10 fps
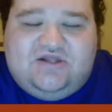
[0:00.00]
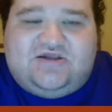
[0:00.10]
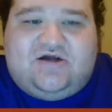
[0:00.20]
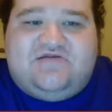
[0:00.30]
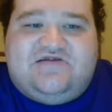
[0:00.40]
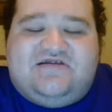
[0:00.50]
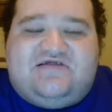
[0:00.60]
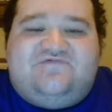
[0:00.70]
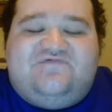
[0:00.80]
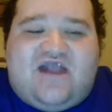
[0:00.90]
So this
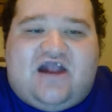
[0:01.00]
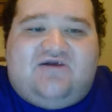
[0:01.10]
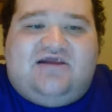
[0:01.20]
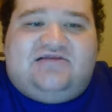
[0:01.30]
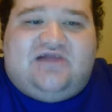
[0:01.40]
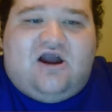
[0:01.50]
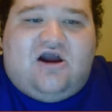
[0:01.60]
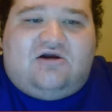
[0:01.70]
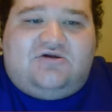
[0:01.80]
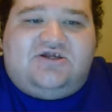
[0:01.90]
is a very
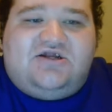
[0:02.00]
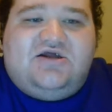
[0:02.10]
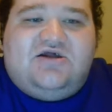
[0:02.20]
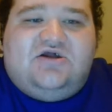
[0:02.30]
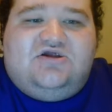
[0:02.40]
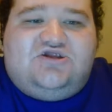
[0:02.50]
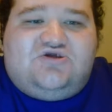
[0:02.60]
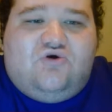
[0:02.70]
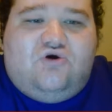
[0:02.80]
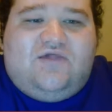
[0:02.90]
large
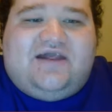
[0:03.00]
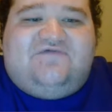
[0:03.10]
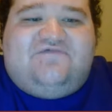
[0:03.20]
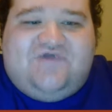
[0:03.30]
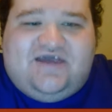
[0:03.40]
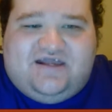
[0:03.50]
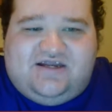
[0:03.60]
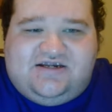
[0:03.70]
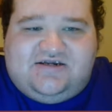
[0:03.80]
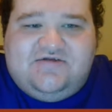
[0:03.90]
schooling
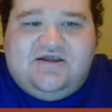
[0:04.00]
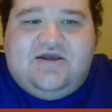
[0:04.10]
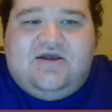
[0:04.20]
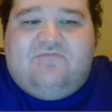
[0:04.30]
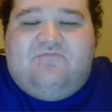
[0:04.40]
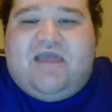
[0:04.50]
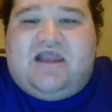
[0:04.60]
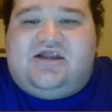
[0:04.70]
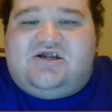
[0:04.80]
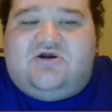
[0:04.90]
fish.
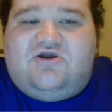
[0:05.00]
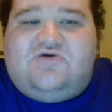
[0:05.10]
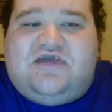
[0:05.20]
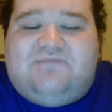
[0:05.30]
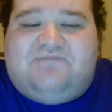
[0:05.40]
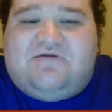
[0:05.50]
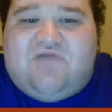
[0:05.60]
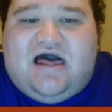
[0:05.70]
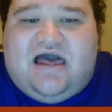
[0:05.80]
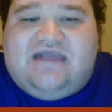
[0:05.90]
Make sure you keep in
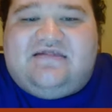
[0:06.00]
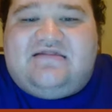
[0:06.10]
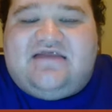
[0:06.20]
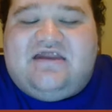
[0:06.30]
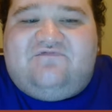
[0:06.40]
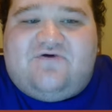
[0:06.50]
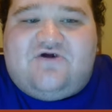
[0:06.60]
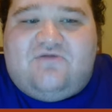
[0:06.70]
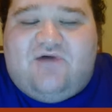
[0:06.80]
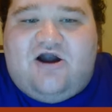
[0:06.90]
mind that
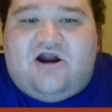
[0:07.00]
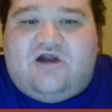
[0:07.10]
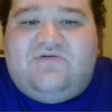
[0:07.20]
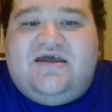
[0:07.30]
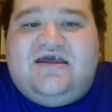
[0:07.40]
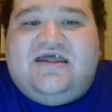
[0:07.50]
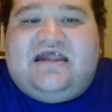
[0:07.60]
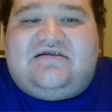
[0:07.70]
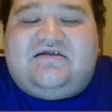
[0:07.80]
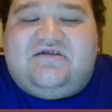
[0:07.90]
tinfoil barb
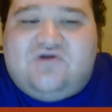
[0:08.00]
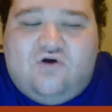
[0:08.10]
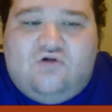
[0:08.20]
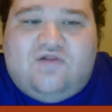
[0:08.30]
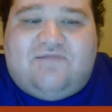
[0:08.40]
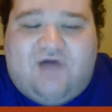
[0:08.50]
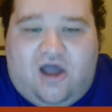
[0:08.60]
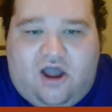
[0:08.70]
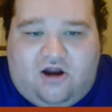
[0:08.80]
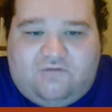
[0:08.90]
is a schooling
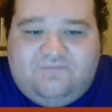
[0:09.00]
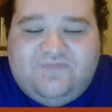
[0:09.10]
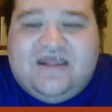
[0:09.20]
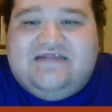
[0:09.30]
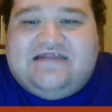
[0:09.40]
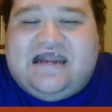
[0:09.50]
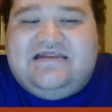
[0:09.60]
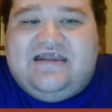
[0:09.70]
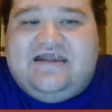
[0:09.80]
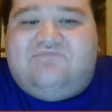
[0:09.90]
barb. They
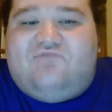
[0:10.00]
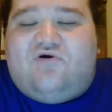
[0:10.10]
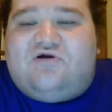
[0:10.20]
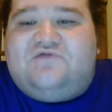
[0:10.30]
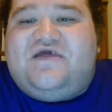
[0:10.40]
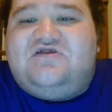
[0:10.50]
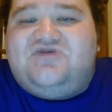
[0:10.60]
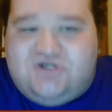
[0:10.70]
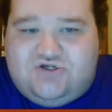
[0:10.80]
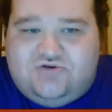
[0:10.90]
need more
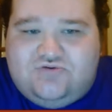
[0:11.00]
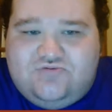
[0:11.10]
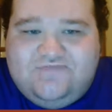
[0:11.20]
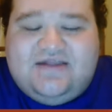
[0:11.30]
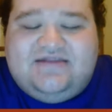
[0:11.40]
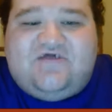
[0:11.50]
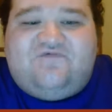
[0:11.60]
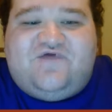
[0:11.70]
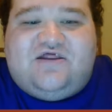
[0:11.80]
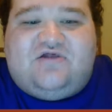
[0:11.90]
than 2
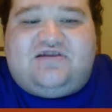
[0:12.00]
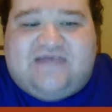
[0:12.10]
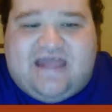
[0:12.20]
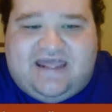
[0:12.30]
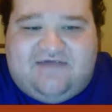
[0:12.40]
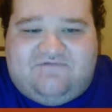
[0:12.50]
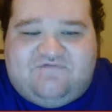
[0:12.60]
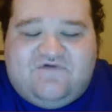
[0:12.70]
to feel safe.